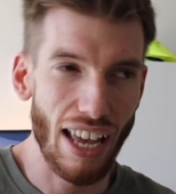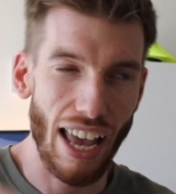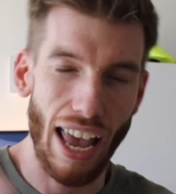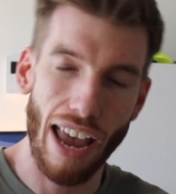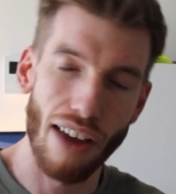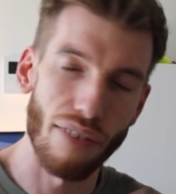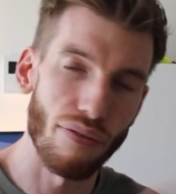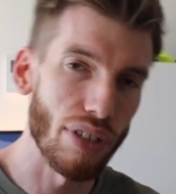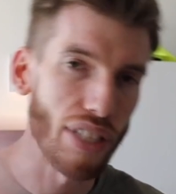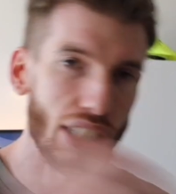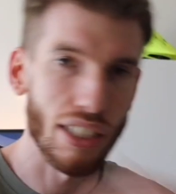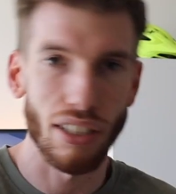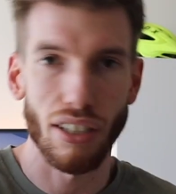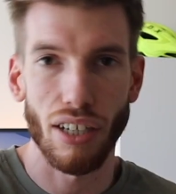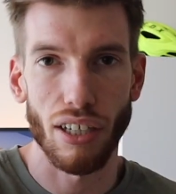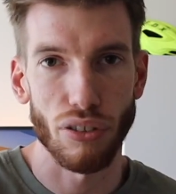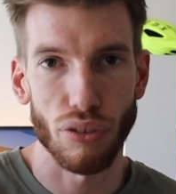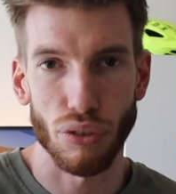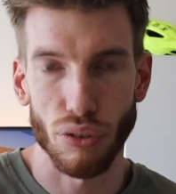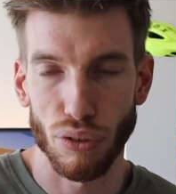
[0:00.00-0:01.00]
Everything that
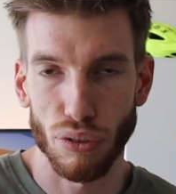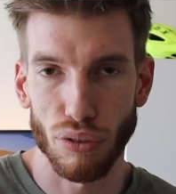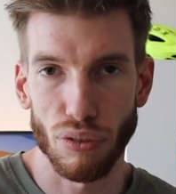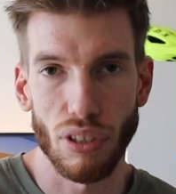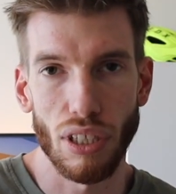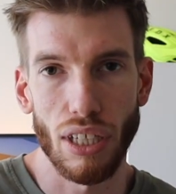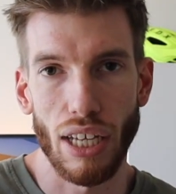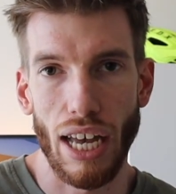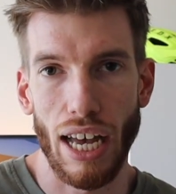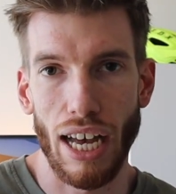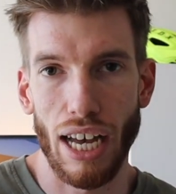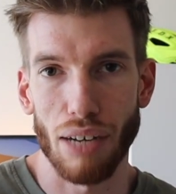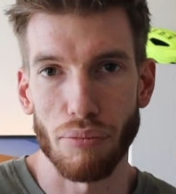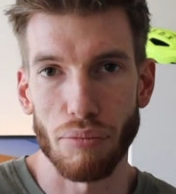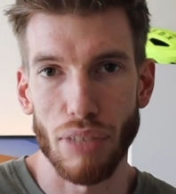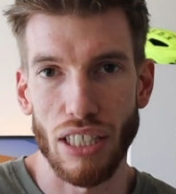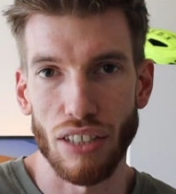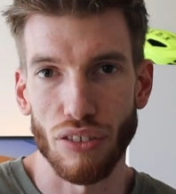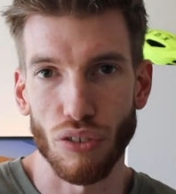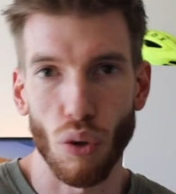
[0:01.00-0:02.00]
I do um,
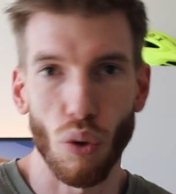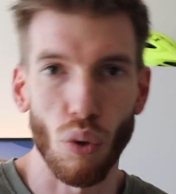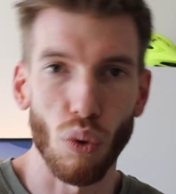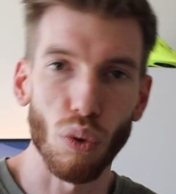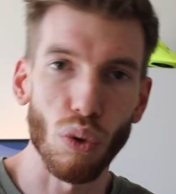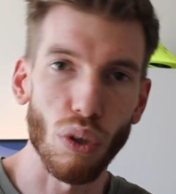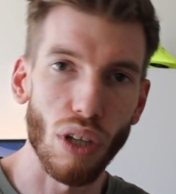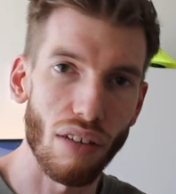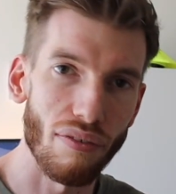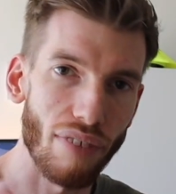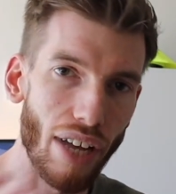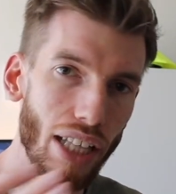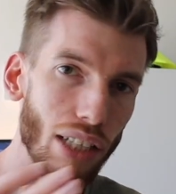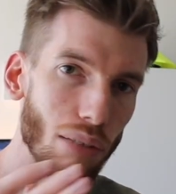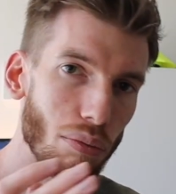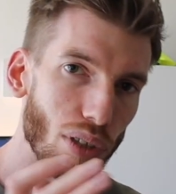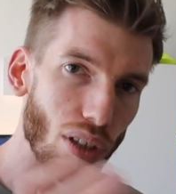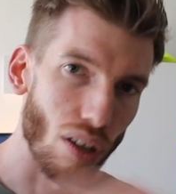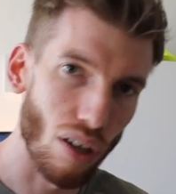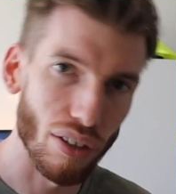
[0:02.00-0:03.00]
is all
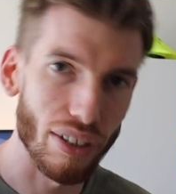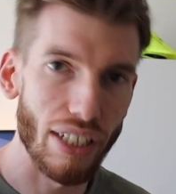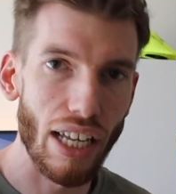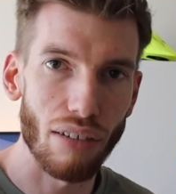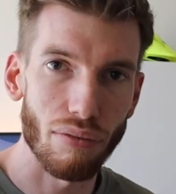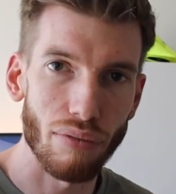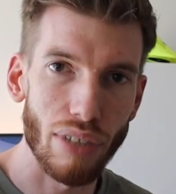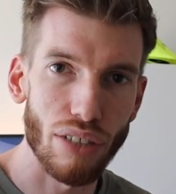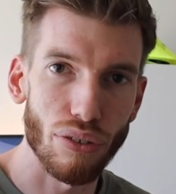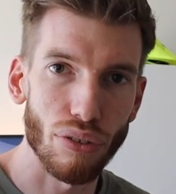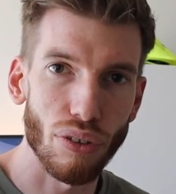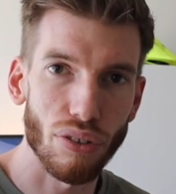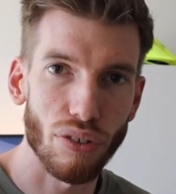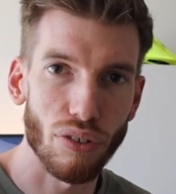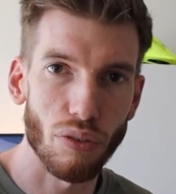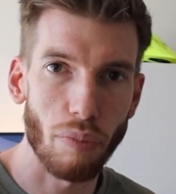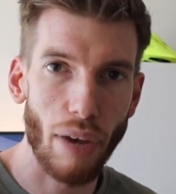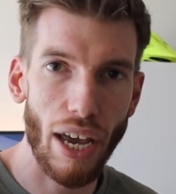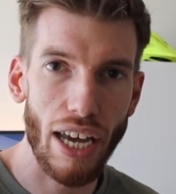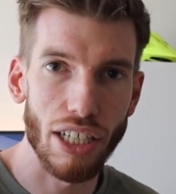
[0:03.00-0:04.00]
available on that
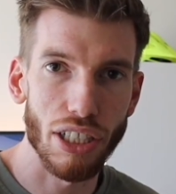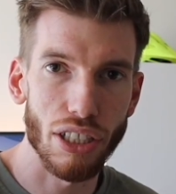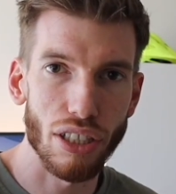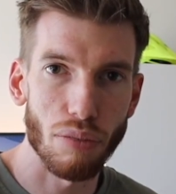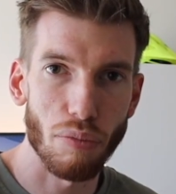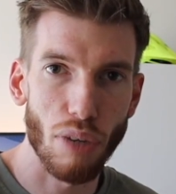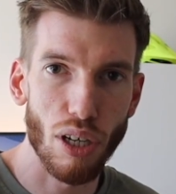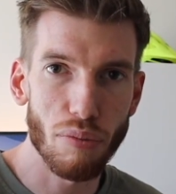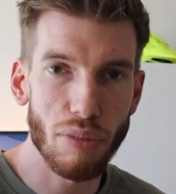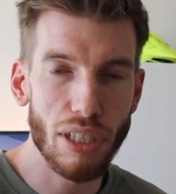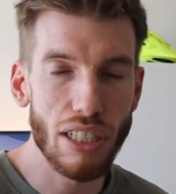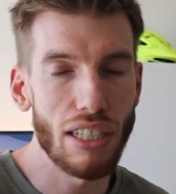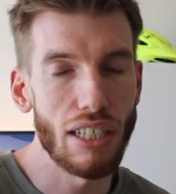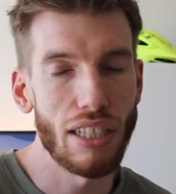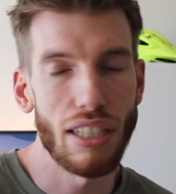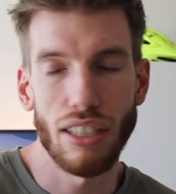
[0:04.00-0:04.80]
resources page at the moment.